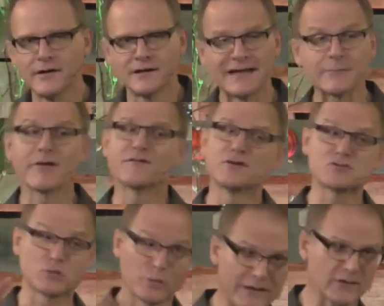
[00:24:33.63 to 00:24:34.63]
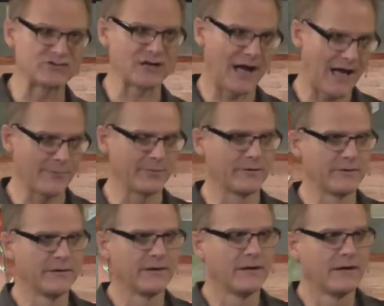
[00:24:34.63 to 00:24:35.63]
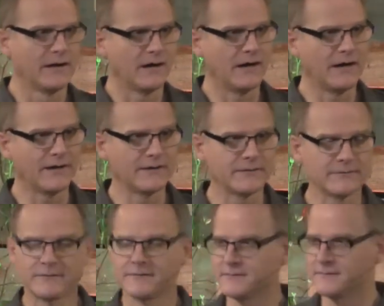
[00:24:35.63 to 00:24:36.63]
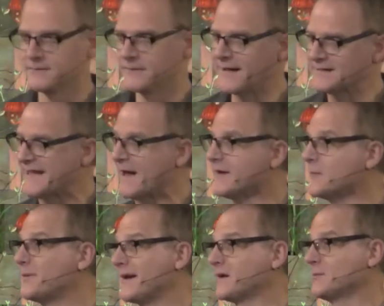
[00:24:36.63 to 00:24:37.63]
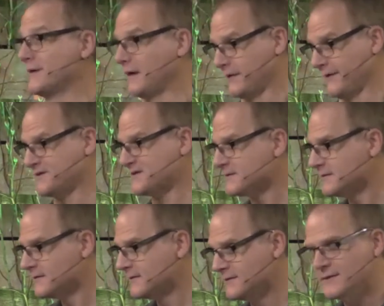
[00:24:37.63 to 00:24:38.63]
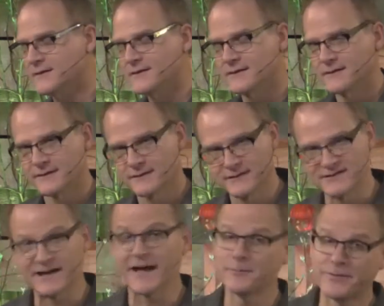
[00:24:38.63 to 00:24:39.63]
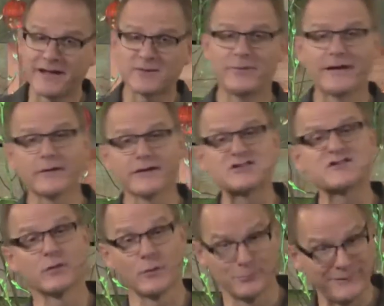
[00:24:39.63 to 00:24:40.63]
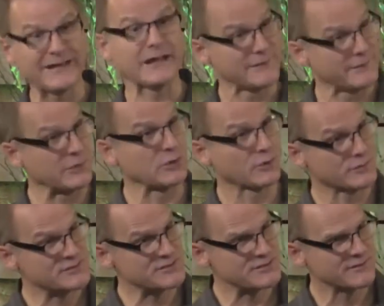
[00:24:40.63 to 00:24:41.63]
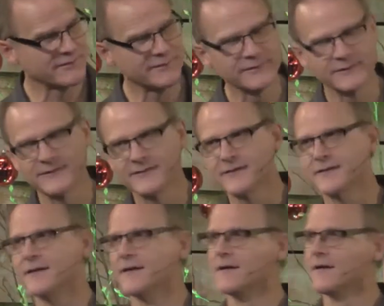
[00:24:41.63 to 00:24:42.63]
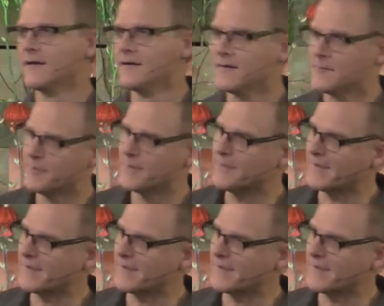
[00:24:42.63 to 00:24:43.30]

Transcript: like my first real job, uh, not counting picking berries, because I picked berries for many years. But my